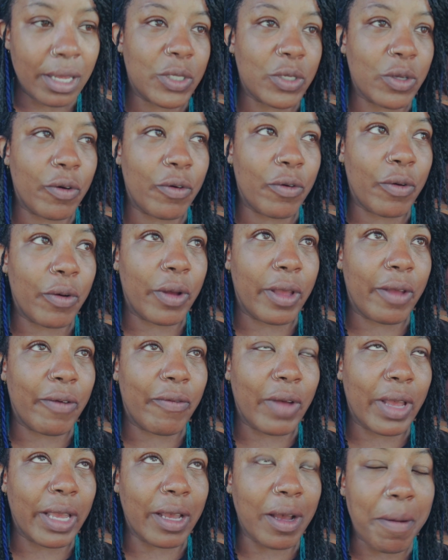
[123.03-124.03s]
So
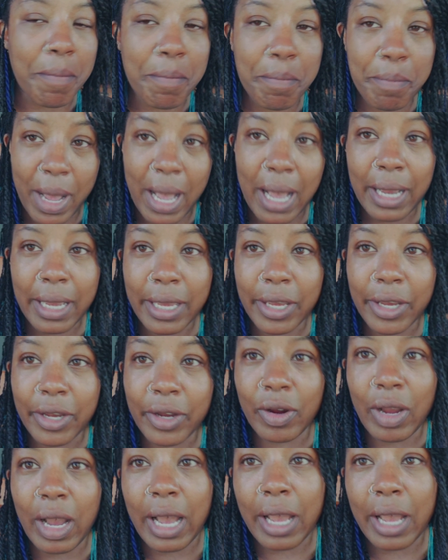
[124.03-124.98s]
if I come back here,